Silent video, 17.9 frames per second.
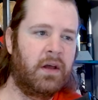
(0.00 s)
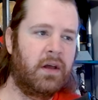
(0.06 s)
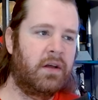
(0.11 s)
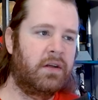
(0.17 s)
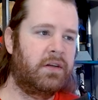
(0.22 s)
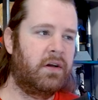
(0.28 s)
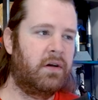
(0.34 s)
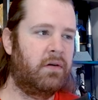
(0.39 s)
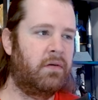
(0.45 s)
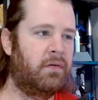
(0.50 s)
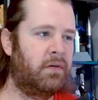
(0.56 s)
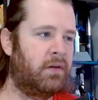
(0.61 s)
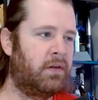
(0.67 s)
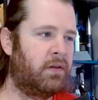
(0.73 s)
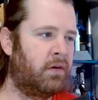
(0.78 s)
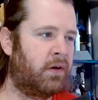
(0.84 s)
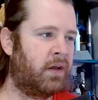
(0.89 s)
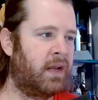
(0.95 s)
So
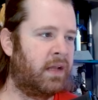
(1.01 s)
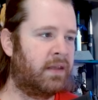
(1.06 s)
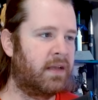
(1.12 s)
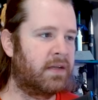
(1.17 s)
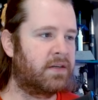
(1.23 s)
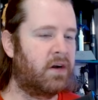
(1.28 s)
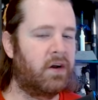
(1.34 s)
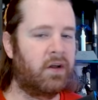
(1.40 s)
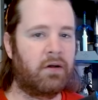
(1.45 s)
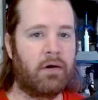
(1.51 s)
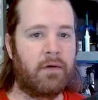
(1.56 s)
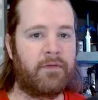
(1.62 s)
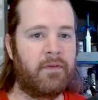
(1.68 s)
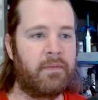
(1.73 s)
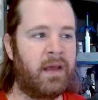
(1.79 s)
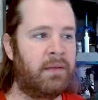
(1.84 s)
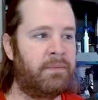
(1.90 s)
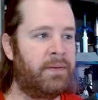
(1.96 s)
looking at this article
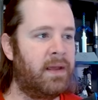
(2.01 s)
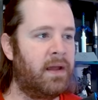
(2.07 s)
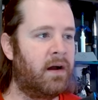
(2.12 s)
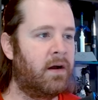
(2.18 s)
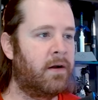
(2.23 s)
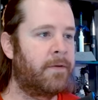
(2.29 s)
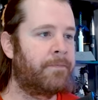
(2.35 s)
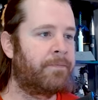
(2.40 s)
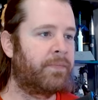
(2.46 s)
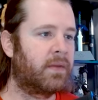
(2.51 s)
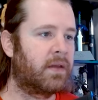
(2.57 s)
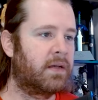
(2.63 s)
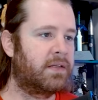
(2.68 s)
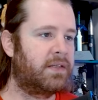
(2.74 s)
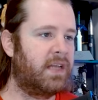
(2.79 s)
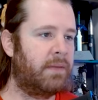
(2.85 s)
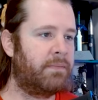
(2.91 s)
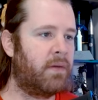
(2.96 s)
from N P R,
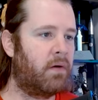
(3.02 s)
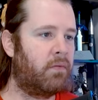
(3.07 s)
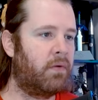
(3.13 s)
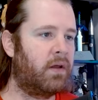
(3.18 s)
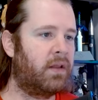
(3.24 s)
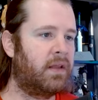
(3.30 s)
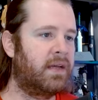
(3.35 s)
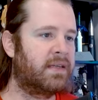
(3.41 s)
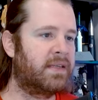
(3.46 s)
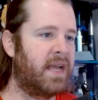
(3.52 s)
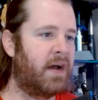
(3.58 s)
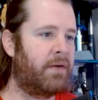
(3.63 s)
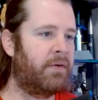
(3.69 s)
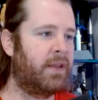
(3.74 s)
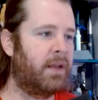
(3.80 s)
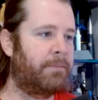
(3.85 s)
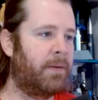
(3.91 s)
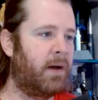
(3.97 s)
Steamboat Willie is
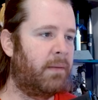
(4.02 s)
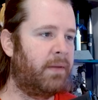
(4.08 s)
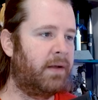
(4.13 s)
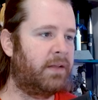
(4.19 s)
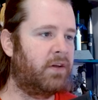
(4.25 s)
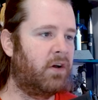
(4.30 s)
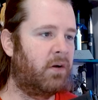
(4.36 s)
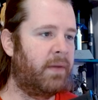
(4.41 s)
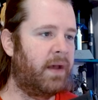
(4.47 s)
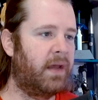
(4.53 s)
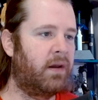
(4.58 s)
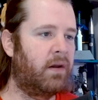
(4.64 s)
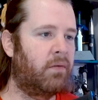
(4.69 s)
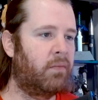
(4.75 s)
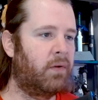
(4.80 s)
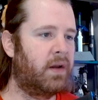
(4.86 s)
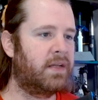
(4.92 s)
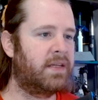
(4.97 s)
now in the public
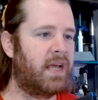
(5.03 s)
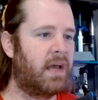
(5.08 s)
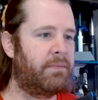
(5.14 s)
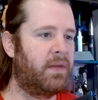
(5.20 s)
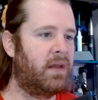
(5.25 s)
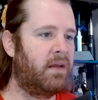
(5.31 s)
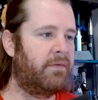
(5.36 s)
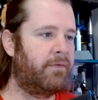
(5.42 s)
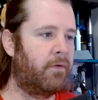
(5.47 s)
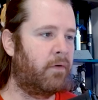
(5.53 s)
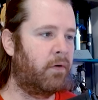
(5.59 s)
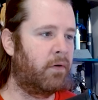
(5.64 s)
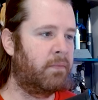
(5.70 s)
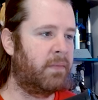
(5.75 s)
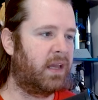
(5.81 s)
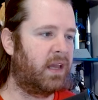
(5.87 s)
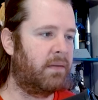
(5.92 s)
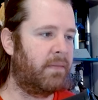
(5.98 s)
domain. What does that mean for
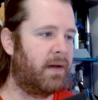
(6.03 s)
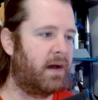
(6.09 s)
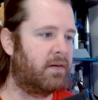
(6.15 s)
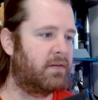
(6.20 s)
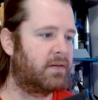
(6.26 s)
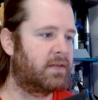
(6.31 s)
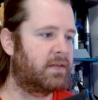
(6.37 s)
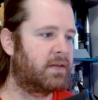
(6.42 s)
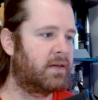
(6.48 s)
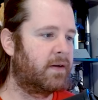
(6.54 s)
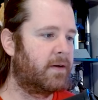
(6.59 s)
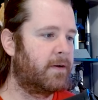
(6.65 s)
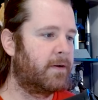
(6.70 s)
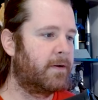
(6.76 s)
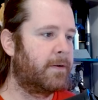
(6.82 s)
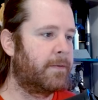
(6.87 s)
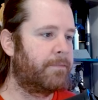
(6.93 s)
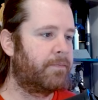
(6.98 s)
Mickey Mouse?
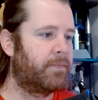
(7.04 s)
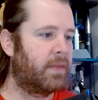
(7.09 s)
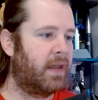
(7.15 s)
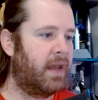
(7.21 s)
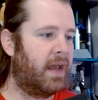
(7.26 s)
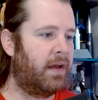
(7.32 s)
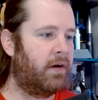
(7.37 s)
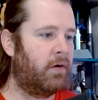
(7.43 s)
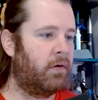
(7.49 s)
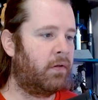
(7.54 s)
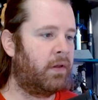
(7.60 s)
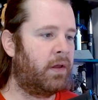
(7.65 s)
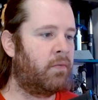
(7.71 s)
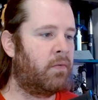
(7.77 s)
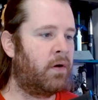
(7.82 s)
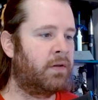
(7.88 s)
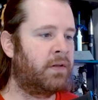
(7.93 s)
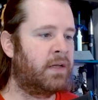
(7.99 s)
An early
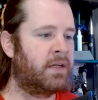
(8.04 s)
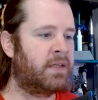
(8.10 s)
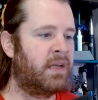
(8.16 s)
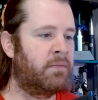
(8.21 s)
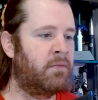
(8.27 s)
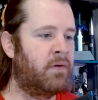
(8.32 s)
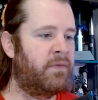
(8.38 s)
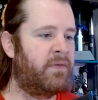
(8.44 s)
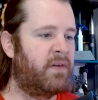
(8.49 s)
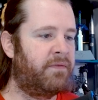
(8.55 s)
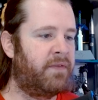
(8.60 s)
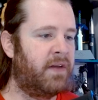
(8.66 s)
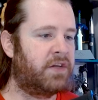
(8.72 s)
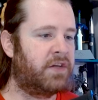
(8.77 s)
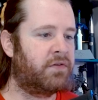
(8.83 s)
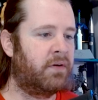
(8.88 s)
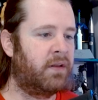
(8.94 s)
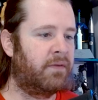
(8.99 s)
Walt Disney movie
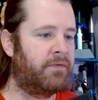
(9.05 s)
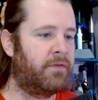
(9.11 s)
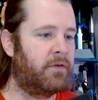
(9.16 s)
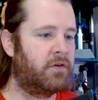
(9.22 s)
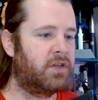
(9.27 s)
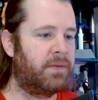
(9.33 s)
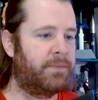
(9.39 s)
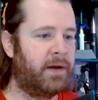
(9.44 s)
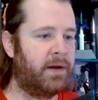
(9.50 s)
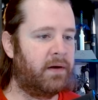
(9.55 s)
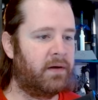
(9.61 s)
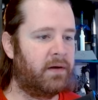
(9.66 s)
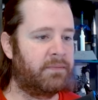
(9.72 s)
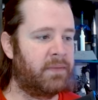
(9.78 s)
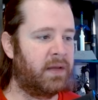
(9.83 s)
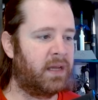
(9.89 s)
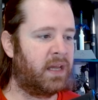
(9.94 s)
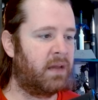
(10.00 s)
featuring the first appearance
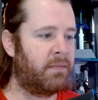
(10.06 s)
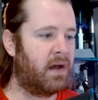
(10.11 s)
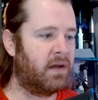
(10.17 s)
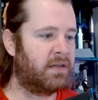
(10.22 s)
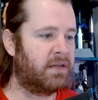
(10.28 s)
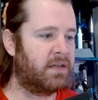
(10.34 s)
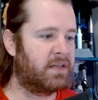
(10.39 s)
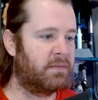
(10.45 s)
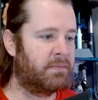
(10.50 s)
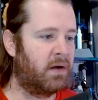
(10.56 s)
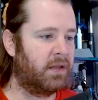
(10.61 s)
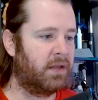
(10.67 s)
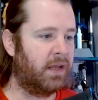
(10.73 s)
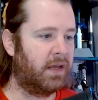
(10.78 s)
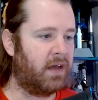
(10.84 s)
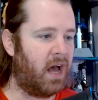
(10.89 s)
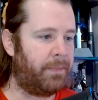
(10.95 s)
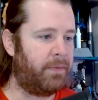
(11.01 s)
of Mickey Mouse is among
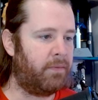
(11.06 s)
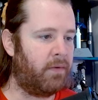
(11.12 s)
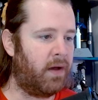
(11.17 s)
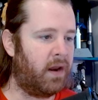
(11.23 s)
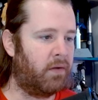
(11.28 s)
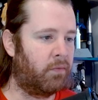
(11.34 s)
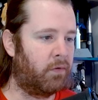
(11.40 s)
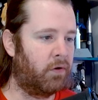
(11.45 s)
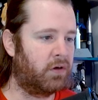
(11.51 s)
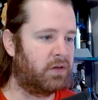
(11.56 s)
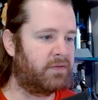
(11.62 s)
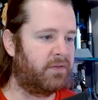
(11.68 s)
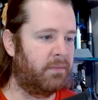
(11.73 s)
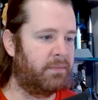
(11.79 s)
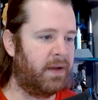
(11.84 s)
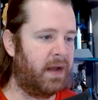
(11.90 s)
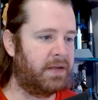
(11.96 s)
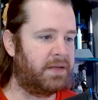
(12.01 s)
the copyrighted works
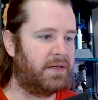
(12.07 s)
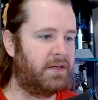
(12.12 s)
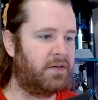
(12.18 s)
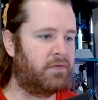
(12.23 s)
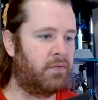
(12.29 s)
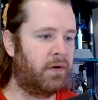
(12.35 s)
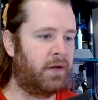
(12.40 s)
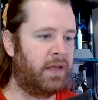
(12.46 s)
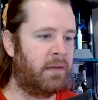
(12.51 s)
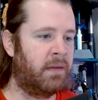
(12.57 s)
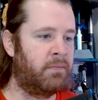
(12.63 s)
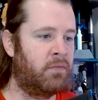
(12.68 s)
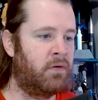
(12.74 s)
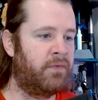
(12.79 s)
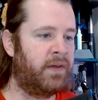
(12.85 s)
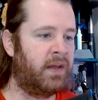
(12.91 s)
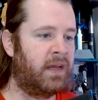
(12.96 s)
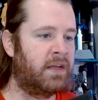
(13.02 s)
from nineteen twenty-eight,
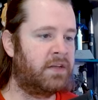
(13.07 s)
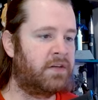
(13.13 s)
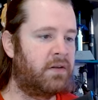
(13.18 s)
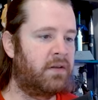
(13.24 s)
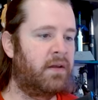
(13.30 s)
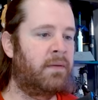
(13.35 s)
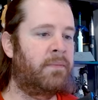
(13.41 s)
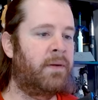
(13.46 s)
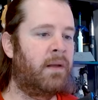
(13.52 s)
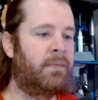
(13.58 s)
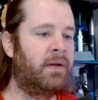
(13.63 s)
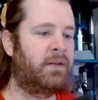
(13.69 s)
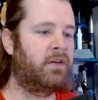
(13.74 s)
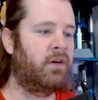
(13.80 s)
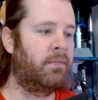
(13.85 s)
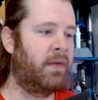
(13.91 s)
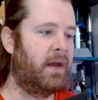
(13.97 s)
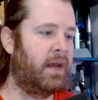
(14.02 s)
moving into the public
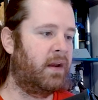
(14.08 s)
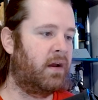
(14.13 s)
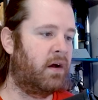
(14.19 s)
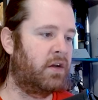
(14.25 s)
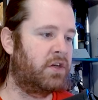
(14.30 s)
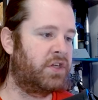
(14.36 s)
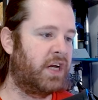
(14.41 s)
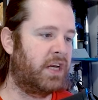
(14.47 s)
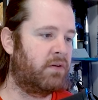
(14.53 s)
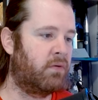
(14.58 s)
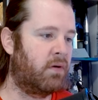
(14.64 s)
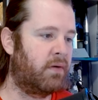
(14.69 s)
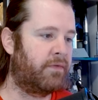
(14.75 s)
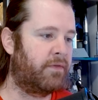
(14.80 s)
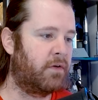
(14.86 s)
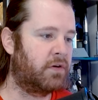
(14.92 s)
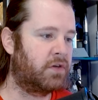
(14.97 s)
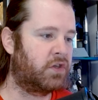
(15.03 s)
domain on January
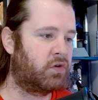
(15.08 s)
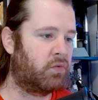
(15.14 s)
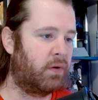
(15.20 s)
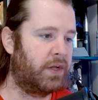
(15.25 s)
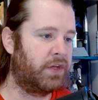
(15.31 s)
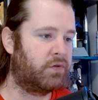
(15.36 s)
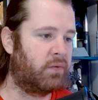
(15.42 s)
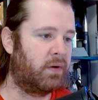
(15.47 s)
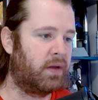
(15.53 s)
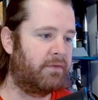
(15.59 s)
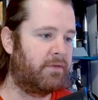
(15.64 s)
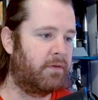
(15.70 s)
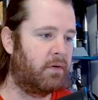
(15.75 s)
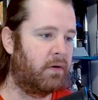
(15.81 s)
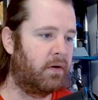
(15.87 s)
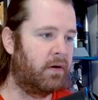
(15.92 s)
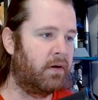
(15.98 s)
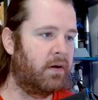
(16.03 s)
first, twenty
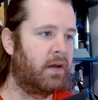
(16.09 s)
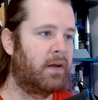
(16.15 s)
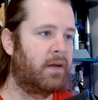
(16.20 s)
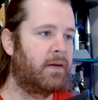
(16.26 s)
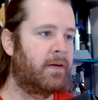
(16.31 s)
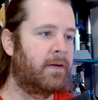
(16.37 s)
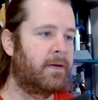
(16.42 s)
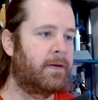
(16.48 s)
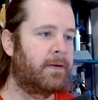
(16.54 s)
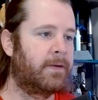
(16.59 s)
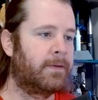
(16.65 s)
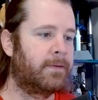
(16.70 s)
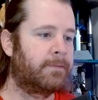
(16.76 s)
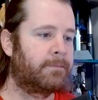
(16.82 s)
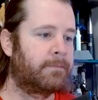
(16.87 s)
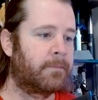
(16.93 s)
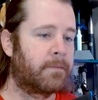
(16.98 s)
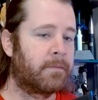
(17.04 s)
twenty-four.
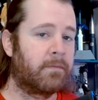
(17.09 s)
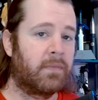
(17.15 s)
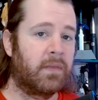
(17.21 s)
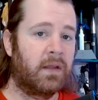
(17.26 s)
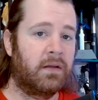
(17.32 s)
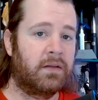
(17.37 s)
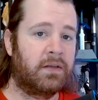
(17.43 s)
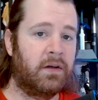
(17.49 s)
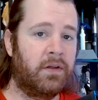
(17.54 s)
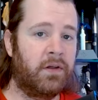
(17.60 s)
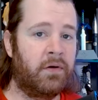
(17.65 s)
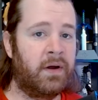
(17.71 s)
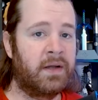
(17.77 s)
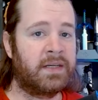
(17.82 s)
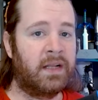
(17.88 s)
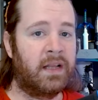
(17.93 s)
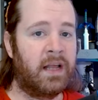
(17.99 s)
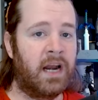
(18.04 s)
So there
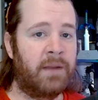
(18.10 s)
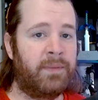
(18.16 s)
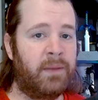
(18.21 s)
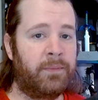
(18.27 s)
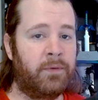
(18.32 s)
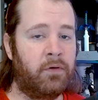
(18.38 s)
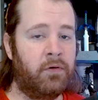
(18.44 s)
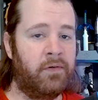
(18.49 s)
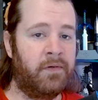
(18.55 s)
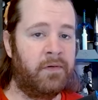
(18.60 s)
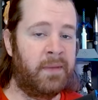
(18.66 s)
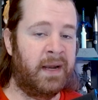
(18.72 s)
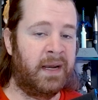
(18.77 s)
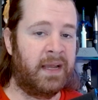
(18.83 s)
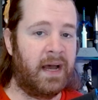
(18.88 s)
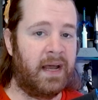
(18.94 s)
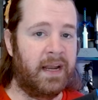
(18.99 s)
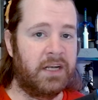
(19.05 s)
is a lot of people who have
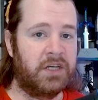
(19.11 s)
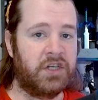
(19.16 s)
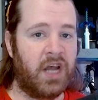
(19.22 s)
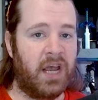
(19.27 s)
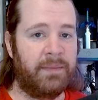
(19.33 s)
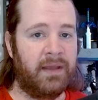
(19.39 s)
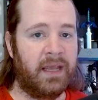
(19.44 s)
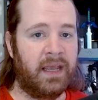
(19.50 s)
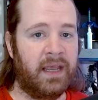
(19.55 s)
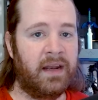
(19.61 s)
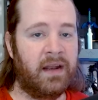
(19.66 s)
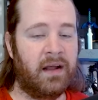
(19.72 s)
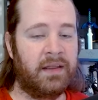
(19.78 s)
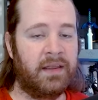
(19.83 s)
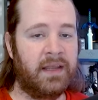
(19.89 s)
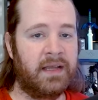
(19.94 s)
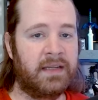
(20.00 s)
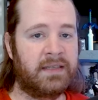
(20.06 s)
been kind of chiming in
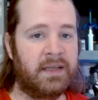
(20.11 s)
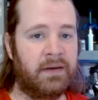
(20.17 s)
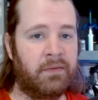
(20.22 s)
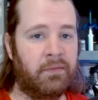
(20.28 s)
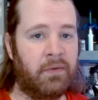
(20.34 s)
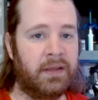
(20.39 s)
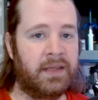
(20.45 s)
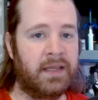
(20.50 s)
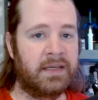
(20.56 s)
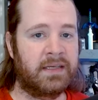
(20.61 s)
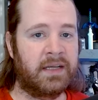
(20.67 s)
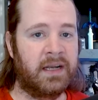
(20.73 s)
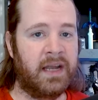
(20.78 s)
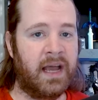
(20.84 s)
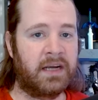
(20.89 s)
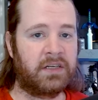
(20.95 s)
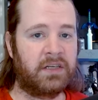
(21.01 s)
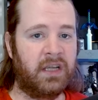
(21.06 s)
on this and what this can
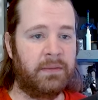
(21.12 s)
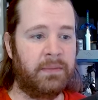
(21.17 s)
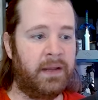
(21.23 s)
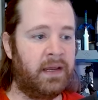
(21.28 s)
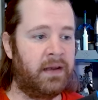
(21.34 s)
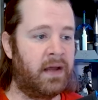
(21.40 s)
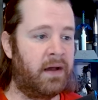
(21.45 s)
actually mean.